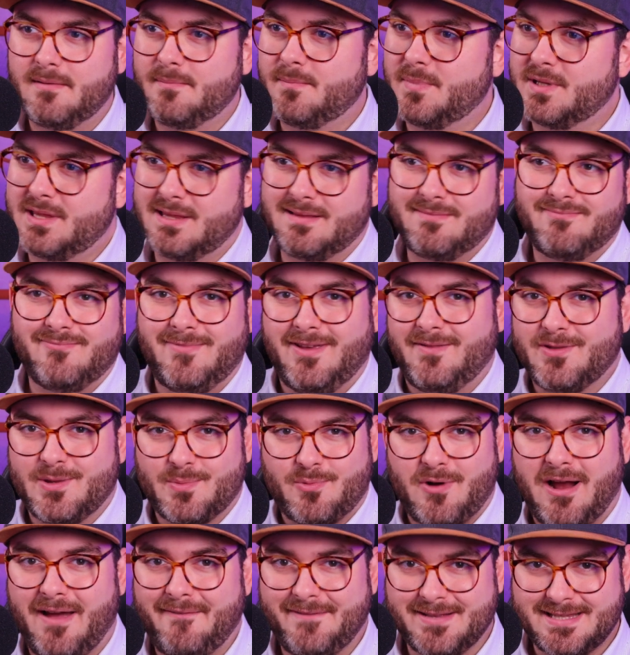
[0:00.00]
But even the
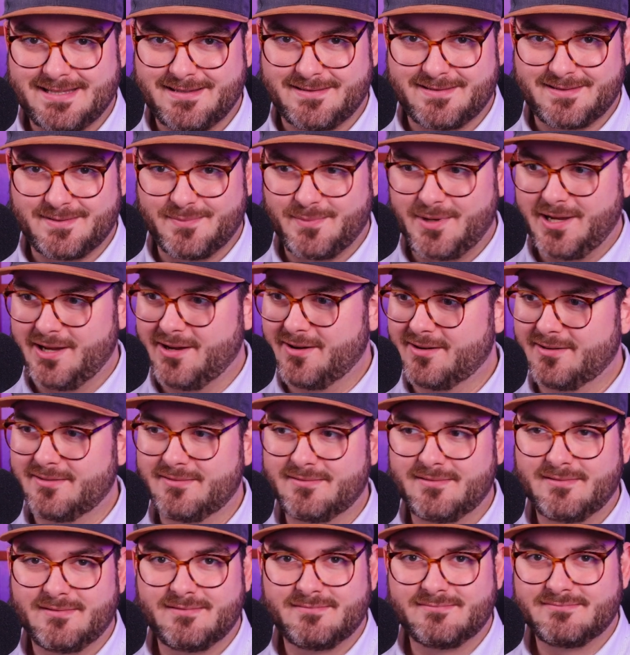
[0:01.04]
private system here,
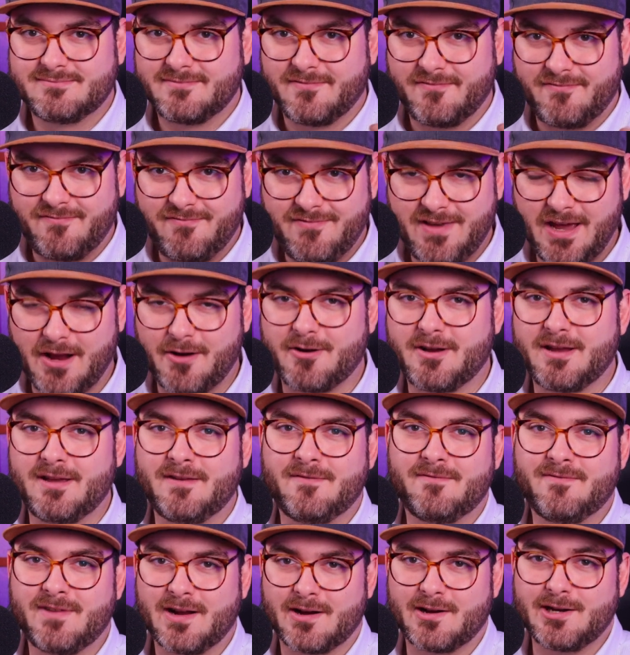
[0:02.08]
very,
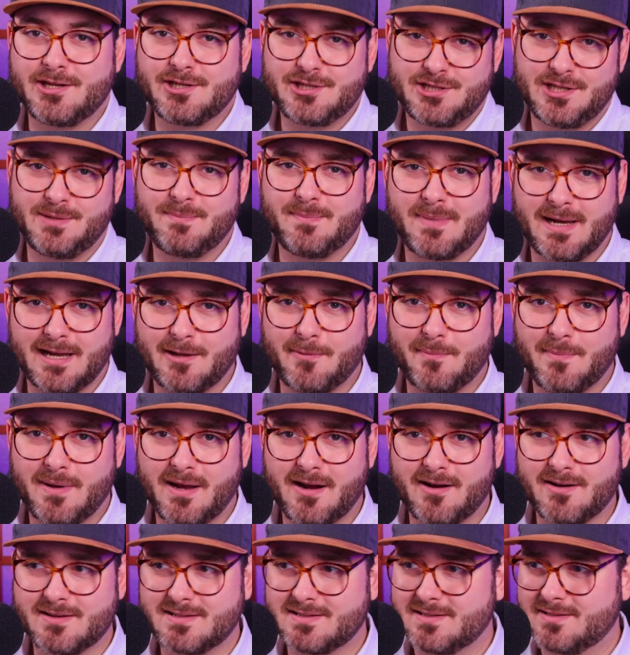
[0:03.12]
very cheap by
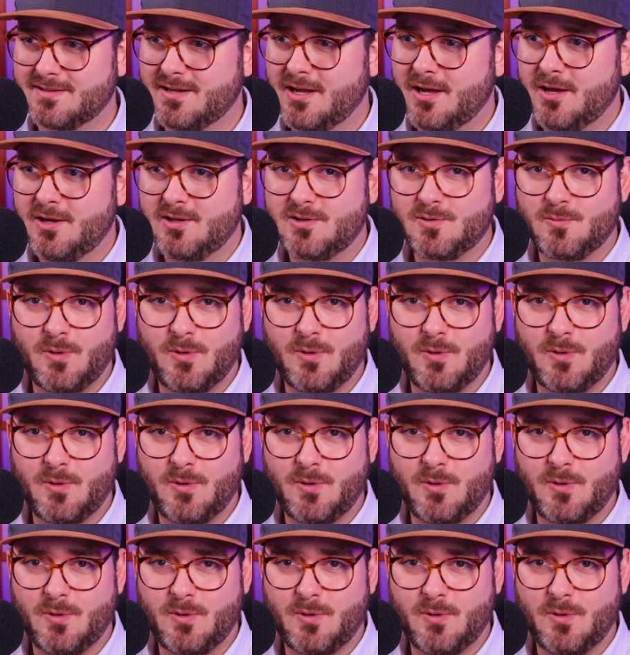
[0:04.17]
comparison to